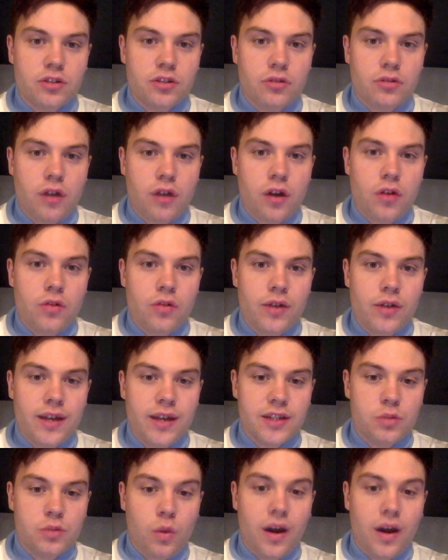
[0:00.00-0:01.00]
to grow
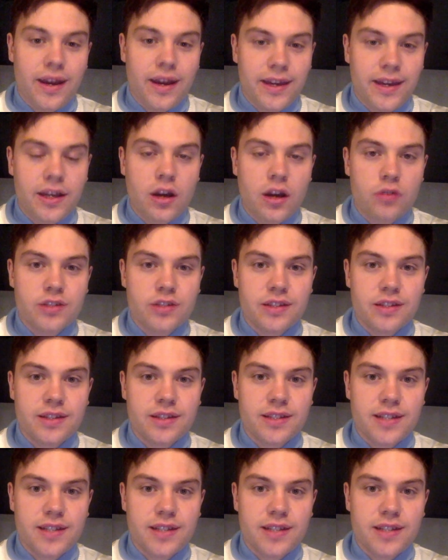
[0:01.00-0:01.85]
is why he goes in this